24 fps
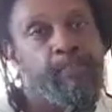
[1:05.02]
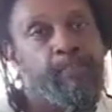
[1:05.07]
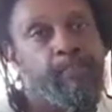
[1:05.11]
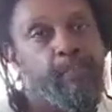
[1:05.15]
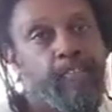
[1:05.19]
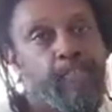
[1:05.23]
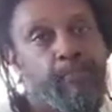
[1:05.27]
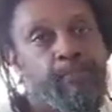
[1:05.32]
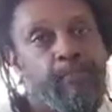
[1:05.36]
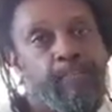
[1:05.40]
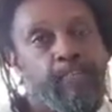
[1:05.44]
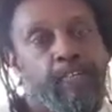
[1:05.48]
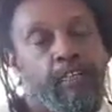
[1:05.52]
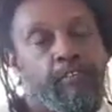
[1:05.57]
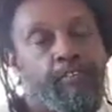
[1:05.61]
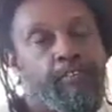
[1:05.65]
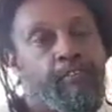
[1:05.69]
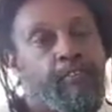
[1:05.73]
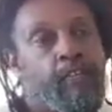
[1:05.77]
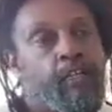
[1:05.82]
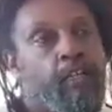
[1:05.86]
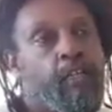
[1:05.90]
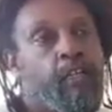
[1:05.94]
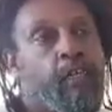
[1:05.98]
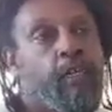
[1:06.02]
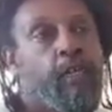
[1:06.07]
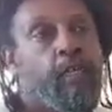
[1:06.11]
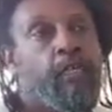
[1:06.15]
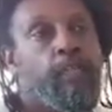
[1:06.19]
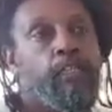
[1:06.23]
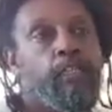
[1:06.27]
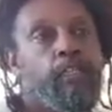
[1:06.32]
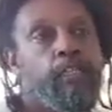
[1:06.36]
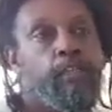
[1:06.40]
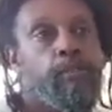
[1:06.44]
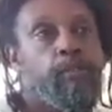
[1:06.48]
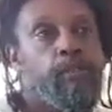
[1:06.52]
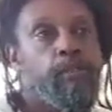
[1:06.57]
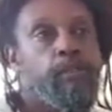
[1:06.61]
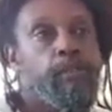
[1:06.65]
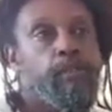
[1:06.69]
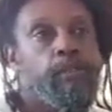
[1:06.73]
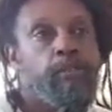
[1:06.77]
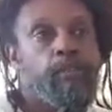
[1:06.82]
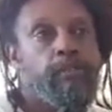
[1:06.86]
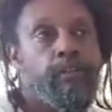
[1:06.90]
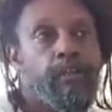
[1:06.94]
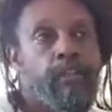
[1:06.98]
Keep safe. So
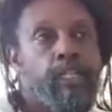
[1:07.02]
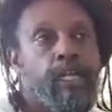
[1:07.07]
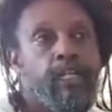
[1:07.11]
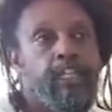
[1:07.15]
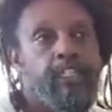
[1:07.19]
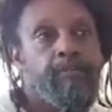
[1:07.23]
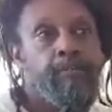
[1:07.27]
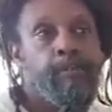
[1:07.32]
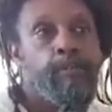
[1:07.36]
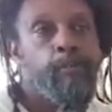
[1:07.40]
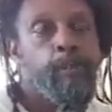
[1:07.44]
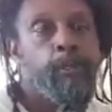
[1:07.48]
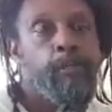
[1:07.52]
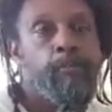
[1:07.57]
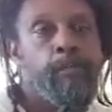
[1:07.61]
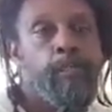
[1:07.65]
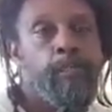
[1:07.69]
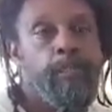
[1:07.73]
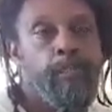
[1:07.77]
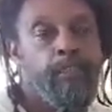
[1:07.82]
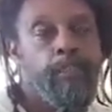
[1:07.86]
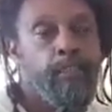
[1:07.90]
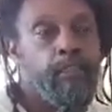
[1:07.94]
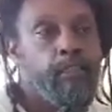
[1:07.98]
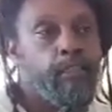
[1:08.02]
as per normal,